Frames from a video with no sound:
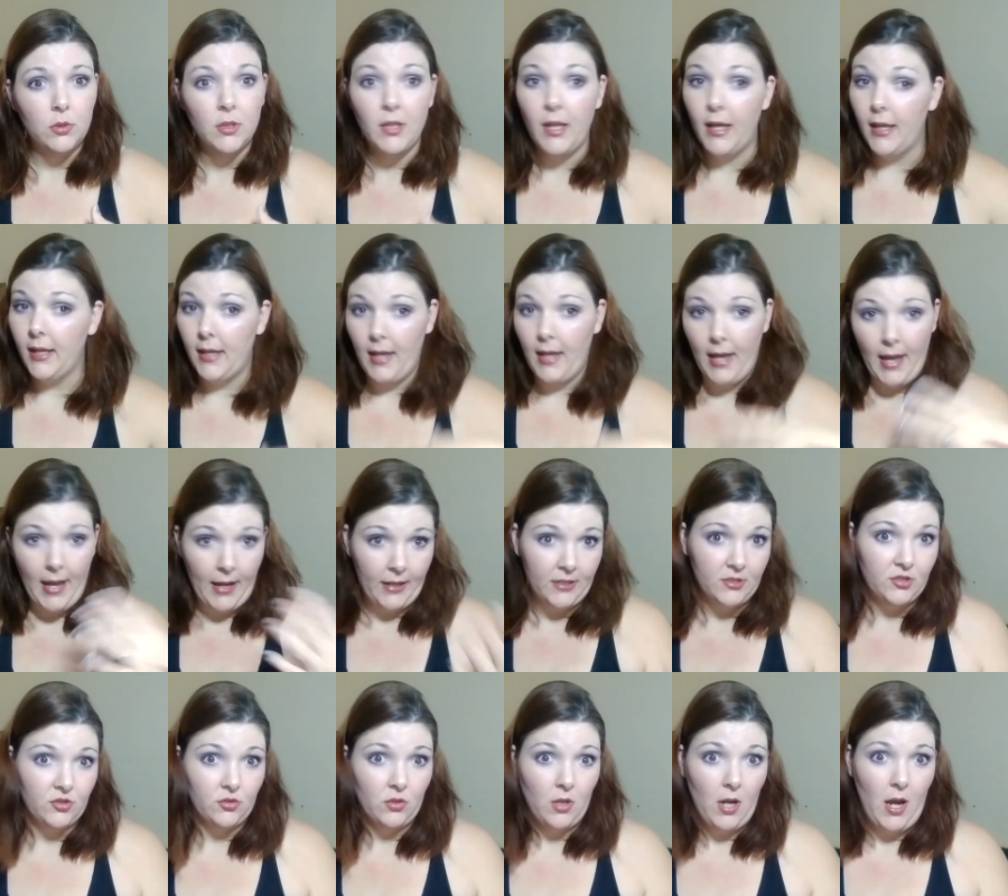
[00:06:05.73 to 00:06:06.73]
like
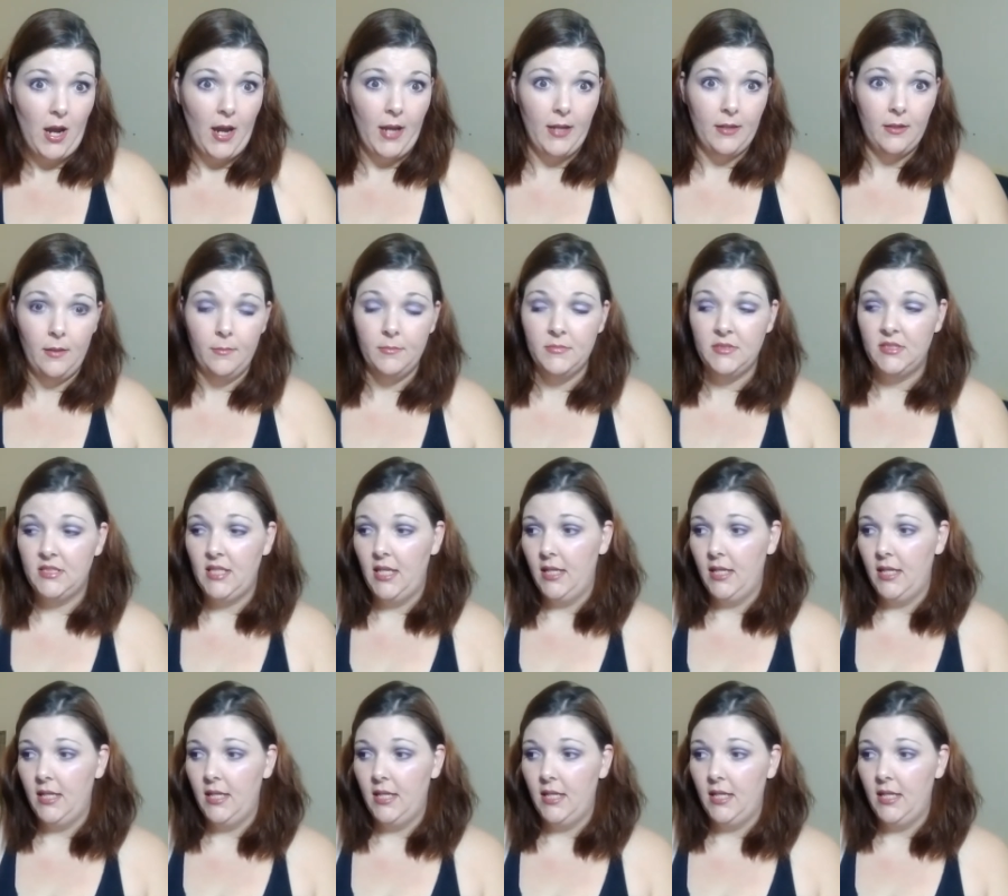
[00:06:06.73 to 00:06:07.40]
extra items.